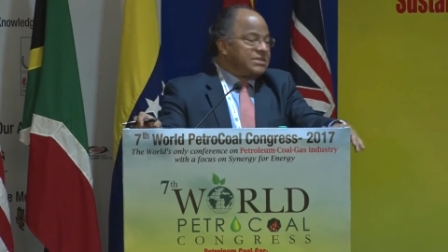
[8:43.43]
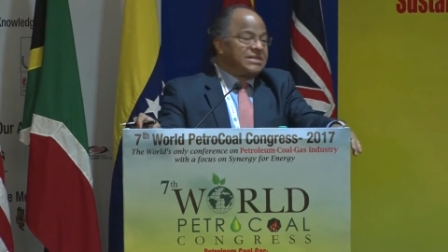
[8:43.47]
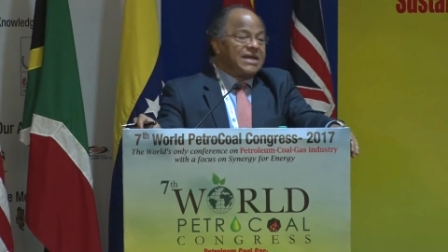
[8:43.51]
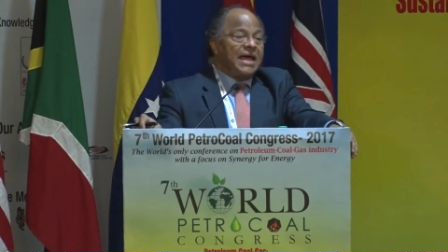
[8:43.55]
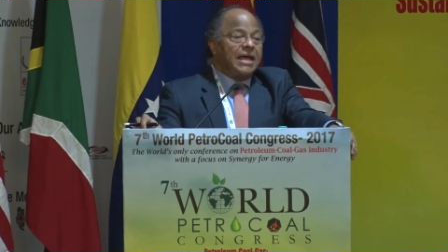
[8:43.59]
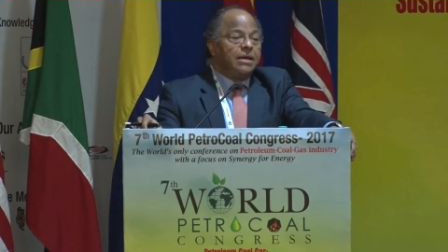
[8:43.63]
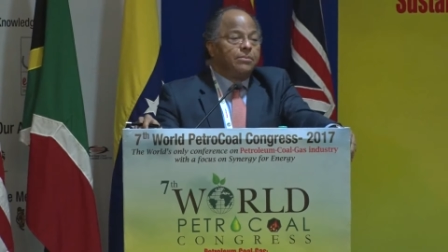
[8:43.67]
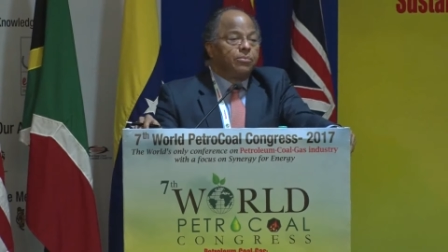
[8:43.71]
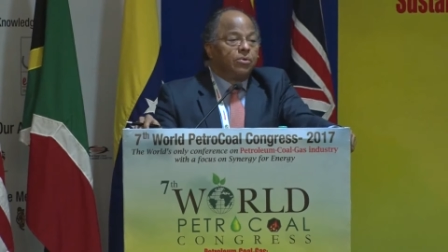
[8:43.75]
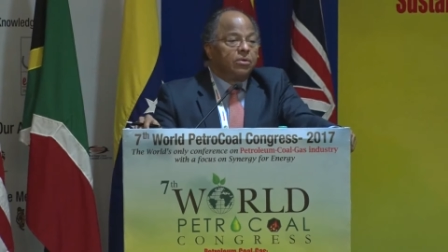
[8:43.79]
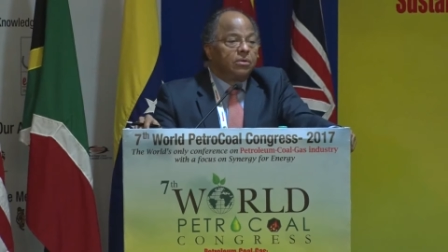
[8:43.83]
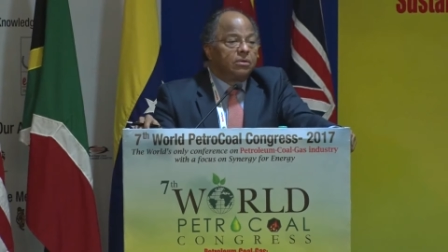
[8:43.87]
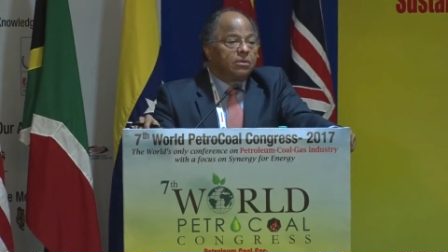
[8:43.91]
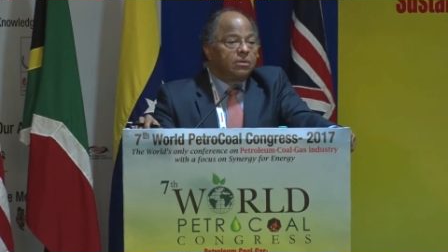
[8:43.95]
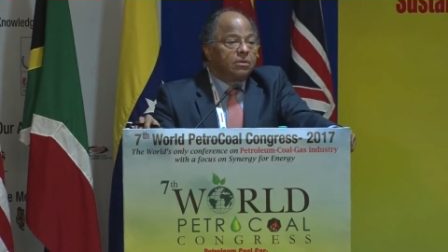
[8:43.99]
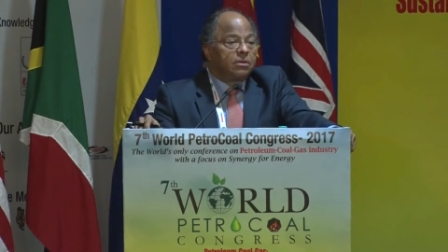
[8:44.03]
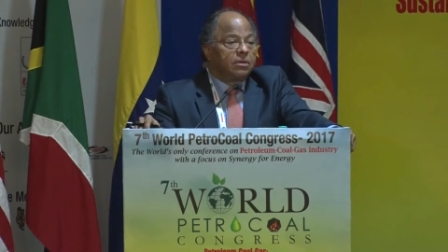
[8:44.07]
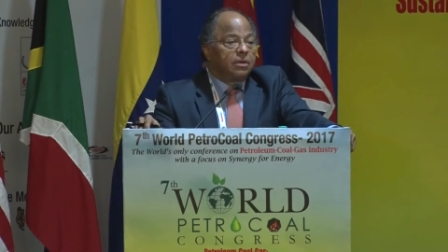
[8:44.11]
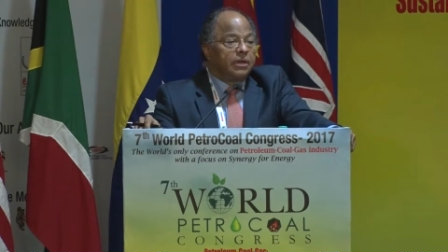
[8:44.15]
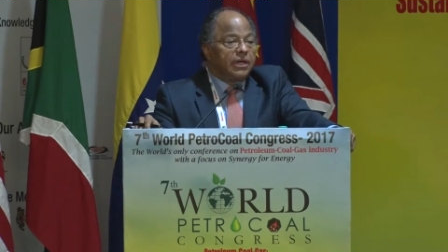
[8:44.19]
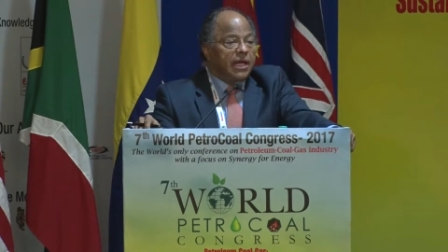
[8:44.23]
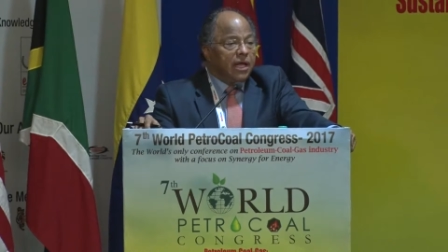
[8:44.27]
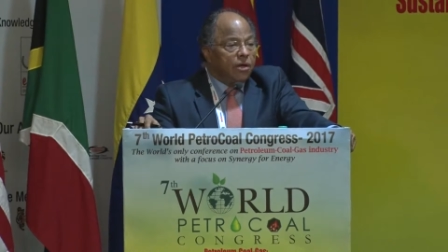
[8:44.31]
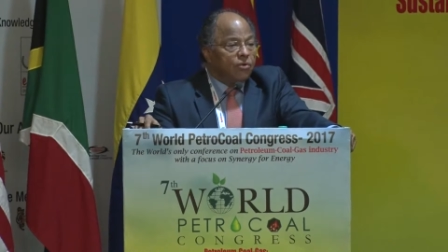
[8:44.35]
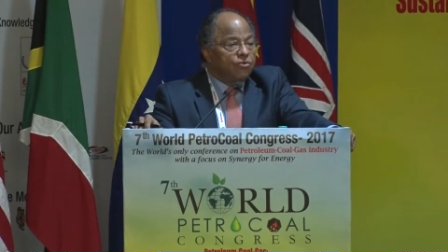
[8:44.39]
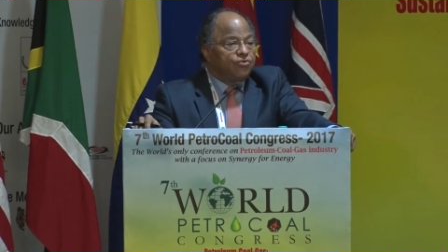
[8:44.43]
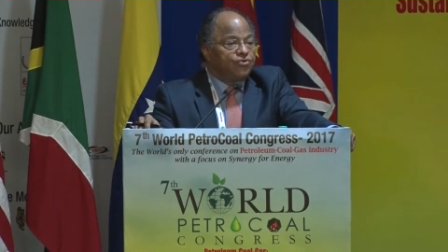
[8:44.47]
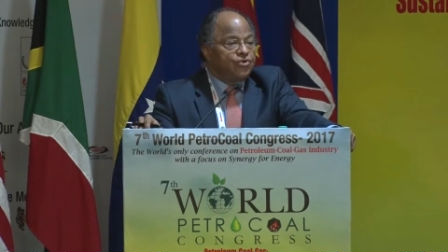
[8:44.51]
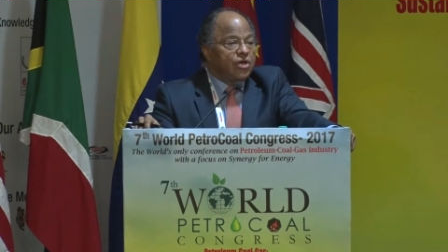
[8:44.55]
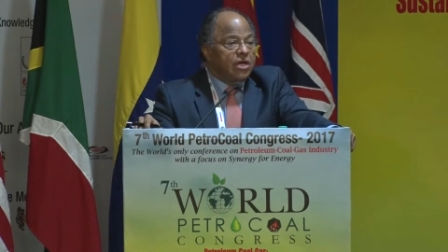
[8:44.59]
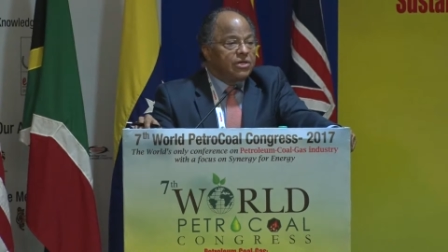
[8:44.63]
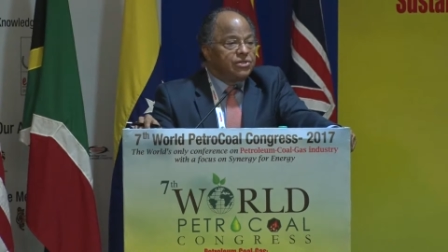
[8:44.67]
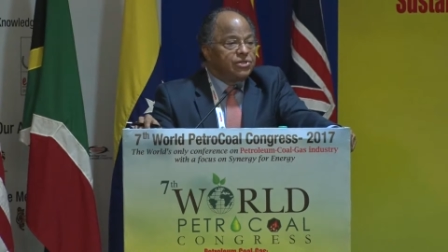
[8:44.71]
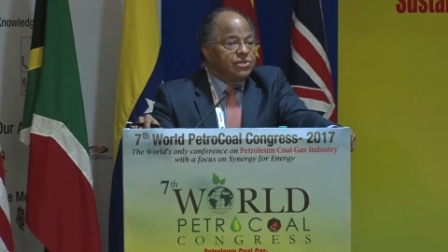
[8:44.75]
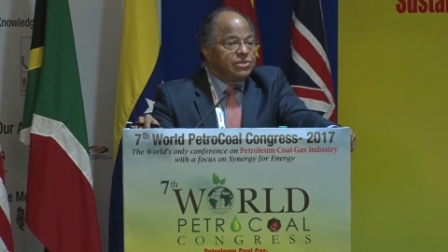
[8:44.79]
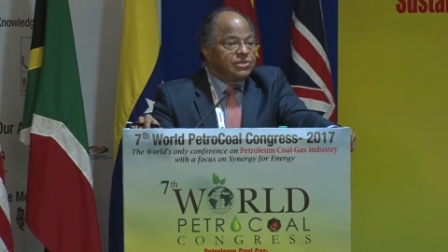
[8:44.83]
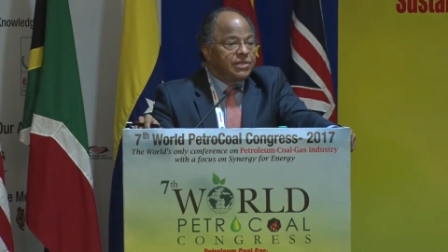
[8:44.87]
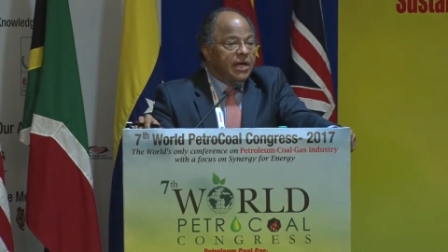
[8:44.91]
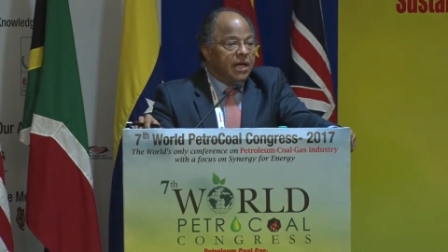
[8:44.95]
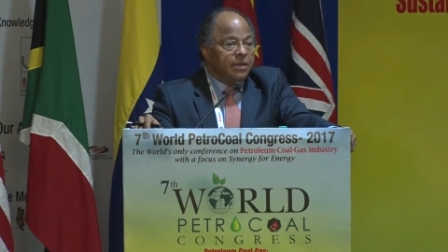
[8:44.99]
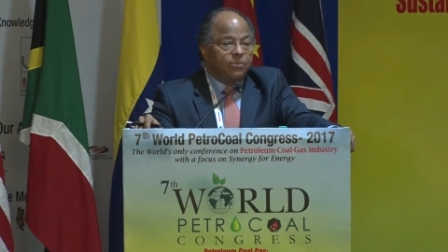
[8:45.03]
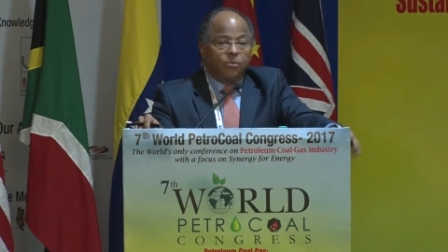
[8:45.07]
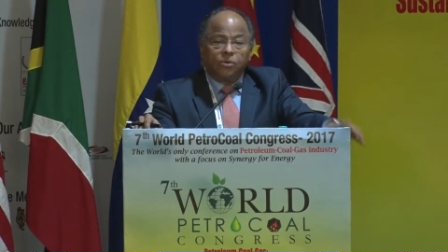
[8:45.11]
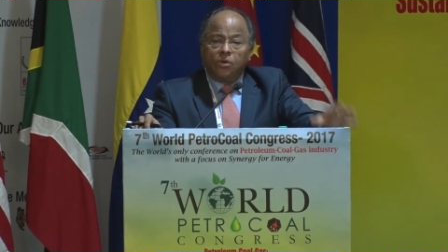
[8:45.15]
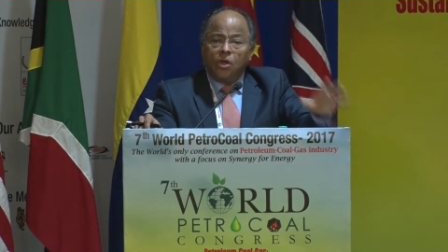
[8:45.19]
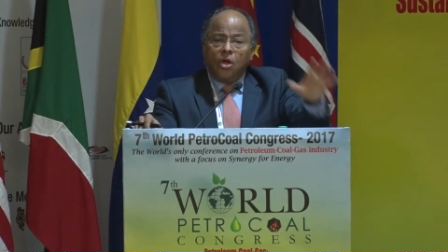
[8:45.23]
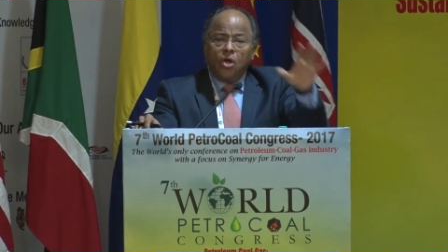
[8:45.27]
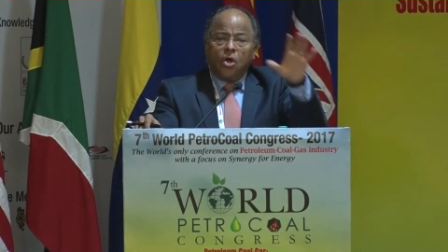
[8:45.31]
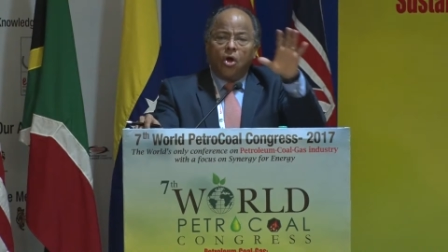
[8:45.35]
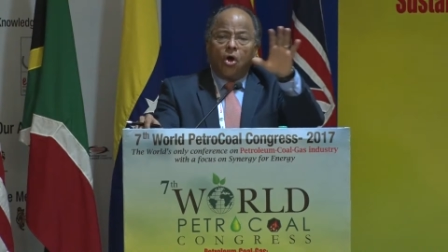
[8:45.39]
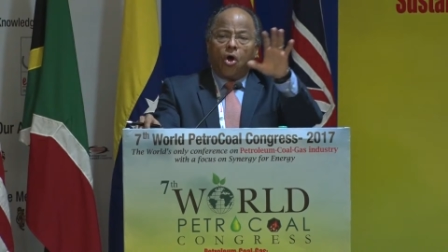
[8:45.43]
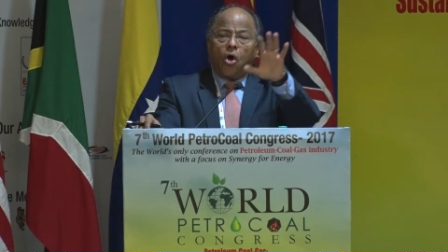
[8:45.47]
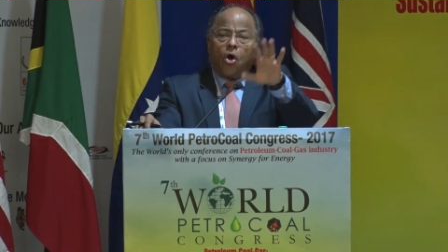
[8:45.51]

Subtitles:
table, negotiating table,